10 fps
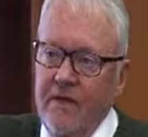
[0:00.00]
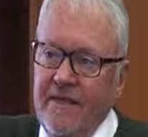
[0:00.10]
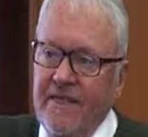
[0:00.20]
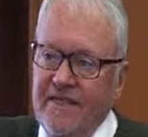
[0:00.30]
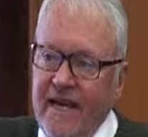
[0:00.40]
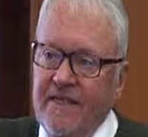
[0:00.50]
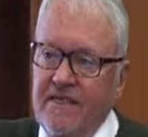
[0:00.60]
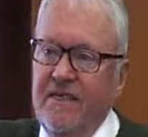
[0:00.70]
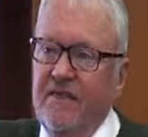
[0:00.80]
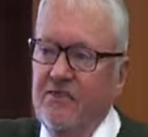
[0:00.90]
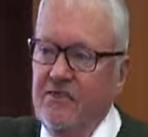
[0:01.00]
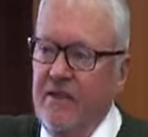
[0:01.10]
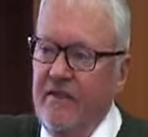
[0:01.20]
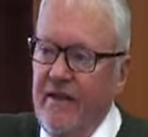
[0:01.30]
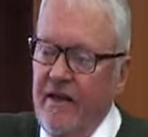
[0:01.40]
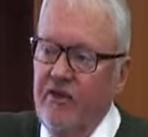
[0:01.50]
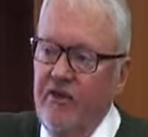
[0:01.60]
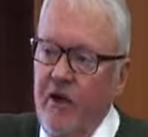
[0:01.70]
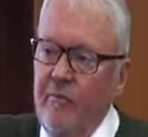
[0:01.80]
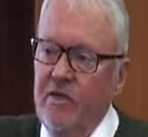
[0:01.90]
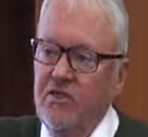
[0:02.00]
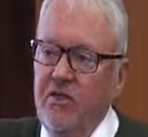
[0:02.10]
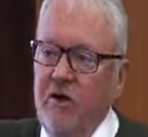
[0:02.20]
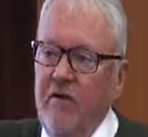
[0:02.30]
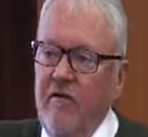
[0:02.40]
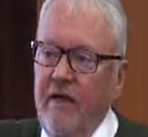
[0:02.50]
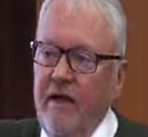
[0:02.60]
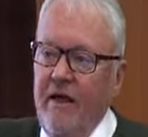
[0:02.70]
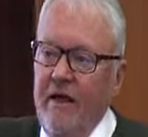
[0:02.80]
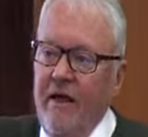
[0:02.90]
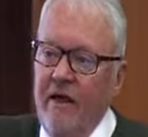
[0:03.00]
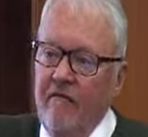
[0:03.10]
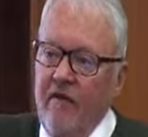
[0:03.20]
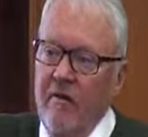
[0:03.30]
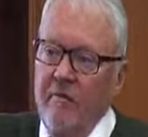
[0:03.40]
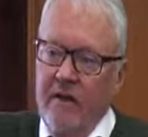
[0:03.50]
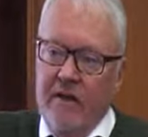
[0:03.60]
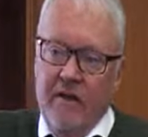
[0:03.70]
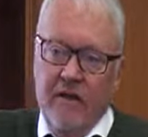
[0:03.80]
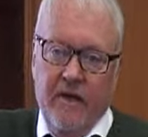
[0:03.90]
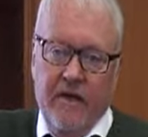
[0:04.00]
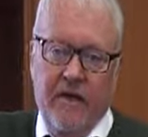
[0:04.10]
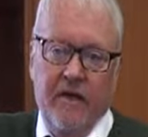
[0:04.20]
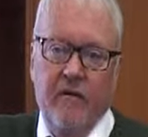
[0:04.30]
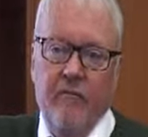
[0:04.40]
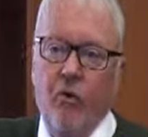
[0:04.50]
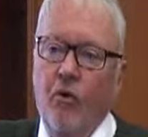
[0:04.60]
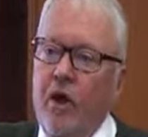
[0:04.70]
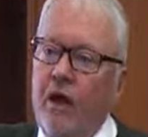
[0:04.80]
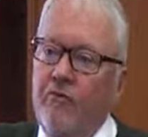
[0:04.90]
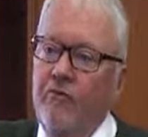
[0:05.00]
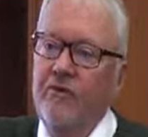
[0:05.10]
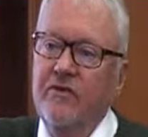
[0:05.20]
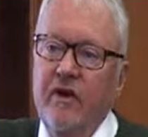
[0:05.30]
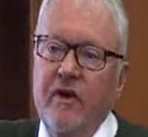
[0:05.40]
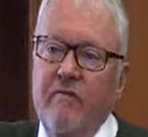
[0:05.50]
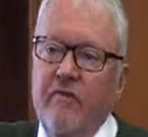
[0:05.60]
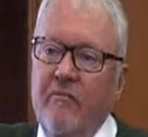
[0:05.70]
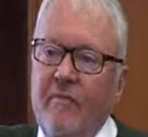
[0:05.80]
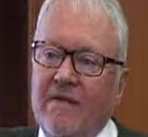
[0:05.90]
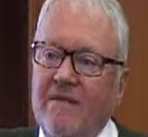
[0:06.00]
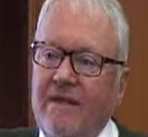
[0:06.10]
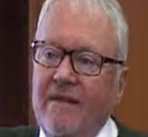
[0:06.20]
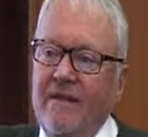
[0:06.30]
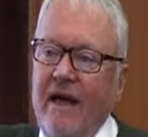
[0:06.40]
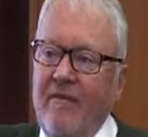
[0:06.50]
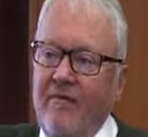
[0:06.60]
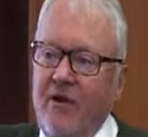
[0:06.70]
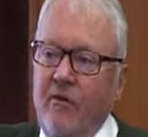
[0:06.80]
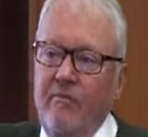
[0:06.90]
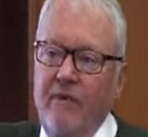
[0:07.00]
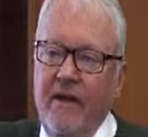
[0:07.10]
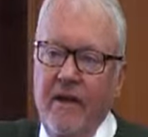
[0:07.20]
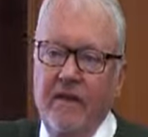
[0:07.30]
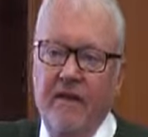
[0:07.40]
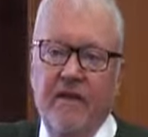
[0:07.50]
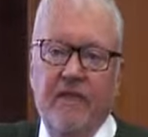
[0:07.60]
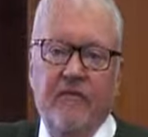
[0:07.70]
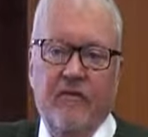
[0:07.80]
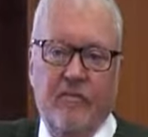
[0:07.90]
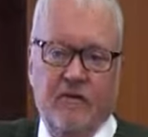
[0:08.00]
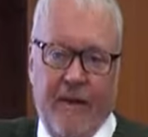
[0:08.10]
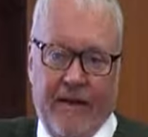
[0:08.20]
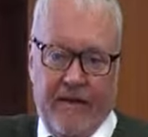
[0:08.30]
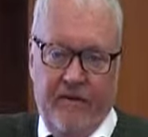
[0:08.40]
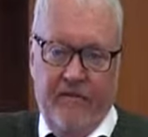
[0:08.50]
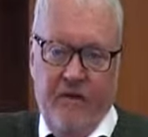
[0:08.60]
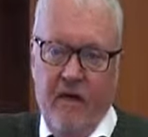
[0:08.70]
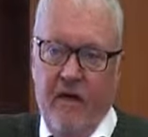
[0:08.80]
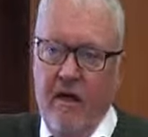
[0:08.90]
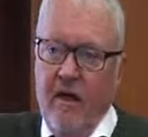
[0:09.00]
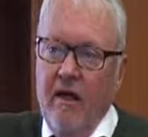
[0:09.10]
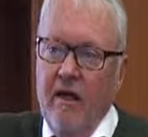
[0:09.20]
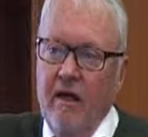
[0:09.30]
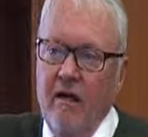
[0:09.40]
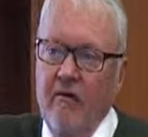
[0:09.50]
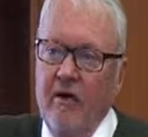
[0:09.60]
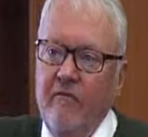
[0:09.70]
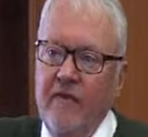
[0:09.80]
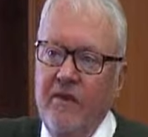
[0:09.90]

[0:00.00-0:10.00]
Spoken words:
discuss seriously the economics of environment in poor countries, we must have a completely different perspective. And